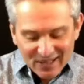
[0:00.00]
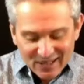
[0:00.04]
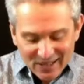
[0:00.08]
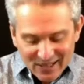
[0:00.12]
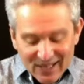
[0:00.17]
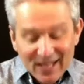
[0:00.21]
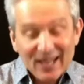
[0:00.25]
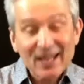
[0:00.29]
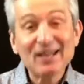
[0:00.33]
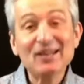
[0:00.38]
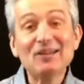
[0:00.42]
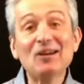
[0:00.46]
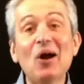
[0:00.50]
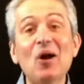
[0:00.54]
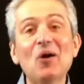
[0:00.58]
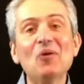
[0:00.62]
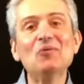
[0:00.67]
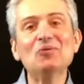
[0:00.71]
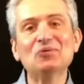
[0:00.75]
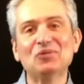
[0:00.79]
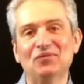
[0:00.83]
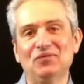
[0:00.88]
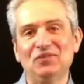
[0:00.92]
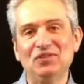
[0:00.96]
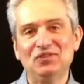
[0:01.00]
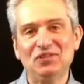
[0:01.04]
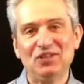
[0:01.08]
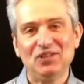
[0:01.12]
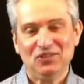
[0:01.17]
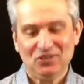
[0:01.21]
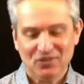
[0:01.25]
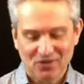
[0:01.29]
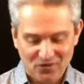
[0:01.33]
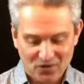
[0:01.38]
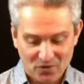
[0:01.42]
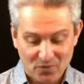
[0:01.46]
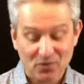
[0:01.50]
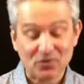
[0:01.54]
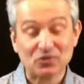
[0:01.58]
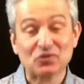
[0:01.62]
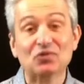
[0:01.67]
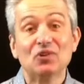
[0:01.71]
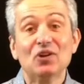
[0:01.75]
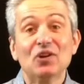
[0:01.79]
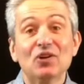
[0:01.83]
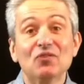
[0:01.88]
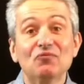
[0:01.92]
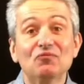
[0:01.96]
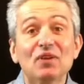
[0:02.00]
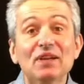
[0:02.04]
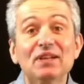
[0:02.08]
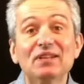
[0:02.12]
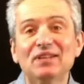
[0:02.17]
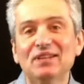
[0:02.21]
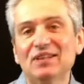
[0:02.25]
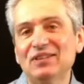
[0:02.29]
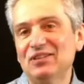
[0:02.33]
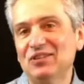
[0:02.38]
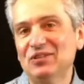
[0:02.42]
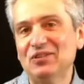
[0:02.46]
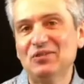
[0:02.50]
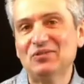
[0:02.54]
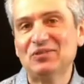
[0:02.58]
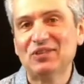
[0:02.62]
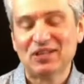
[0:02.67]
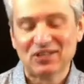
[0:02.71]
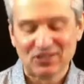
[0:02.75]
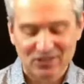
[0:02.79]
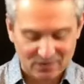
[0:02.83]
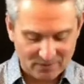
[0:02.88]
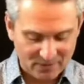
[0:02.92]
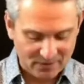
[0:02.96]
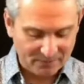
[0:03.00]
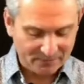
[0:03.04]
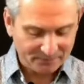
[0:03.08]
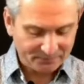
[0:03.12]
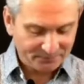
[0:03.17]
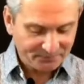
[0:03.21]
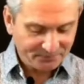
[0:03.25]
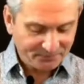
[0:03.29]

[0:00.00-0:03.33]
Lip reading: laying hold of the teaching of the Apostles, reading in the New Testament.